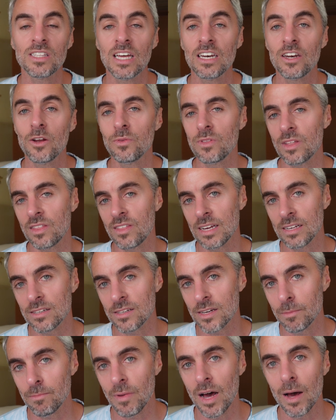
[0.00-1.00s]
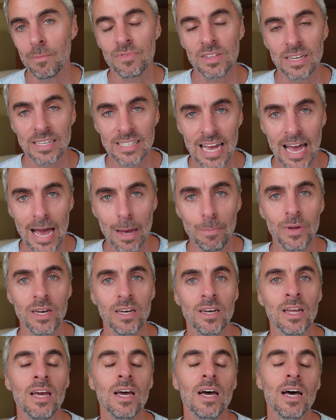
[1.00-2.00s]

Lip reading: They know that things come up, things happen,